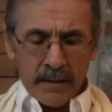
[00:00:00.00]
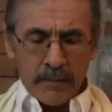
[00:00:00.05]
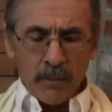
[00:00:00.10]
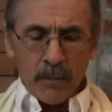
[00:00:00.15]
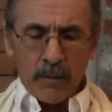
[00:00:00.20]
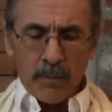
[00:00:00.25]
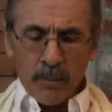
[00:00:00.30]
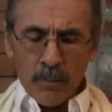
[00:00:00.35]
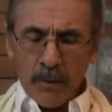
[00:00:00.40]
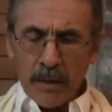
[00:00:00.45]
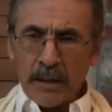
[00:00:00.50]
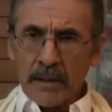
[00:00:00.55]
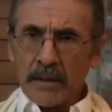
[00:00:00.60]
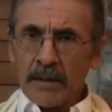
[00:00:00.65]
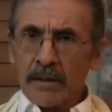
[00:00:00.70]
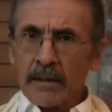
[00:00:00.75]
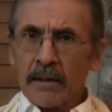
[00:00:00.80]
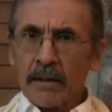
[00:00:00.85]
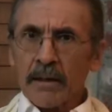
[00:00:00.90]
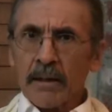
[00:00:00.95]
At one point,
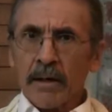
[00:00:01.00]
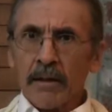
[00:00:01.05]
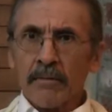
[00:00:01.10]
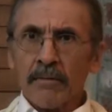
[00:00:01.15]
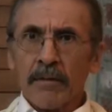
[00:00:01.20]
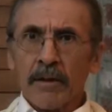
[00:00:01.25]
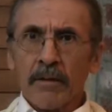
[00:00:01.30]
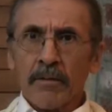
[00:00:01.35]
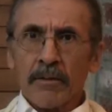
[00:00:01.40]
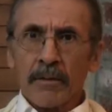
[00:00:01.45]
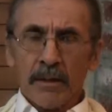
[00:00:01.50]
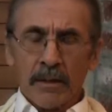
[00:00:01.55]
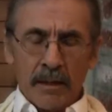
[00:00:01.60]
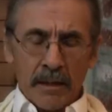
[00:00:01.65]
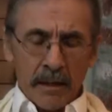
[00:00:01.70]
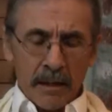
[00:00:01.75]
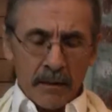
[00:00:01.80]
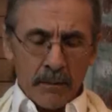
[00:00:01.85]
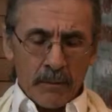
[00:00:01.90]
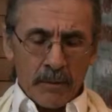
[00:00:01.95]
I felt
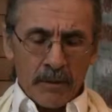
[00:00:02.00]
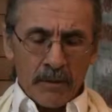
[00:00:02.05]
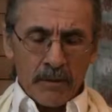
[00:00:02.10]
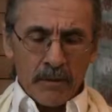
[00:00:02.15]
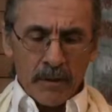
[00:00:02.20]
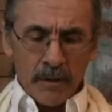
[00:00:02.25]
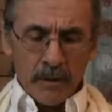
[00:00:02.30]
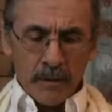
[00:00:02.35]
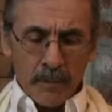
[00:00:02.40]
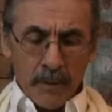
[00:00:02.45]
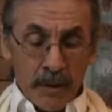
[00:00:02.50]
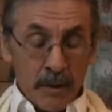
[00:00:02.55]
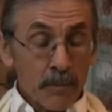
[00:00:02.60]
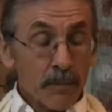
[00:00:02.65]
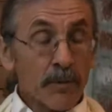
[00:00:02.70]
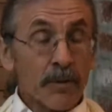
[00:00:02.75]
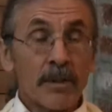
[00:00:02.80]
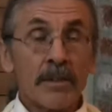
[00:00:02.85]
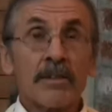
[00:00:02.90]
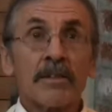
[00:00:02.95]
I was going to be a
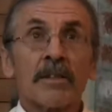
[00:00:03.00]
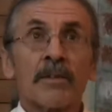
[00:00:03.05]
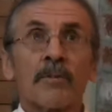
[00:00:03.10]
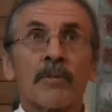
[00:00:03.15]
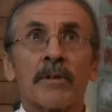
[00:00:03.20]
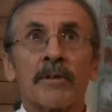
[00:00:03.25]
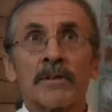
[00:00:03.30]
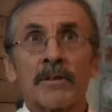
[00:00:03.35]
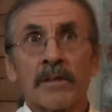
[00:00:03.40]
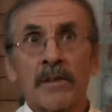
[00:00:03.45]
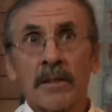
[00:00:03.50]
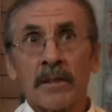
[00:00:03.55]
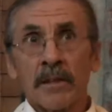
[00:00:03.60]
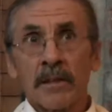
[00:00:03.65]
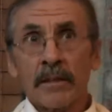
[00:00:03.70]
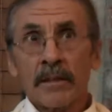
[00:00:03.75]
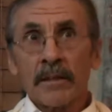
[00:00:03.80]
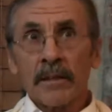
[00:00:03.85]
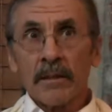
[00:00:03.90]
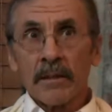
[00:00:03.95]
priest and was
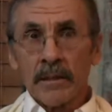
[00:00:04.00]
in